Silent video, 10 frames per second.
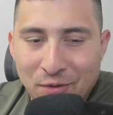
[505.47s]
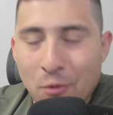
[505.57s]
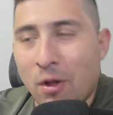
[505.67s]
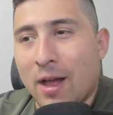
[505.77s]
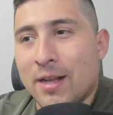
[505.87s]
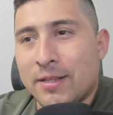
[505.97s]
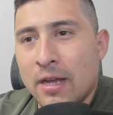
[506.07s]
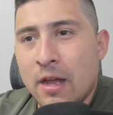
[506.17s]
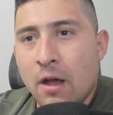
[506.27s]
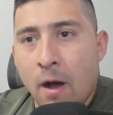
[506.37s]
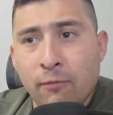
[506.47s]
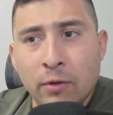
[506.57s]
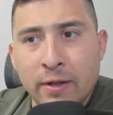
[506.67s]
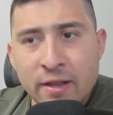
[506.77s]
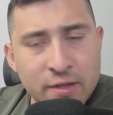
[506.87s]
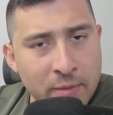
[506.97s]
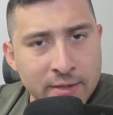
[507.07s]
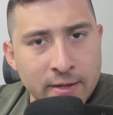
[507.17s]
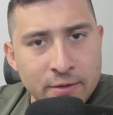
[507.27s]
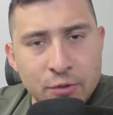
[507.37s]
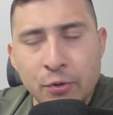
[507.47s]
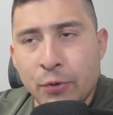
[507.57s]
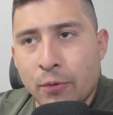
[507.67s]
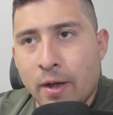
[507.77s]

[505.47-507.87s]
Well, guys, hopefully this makes sense to you.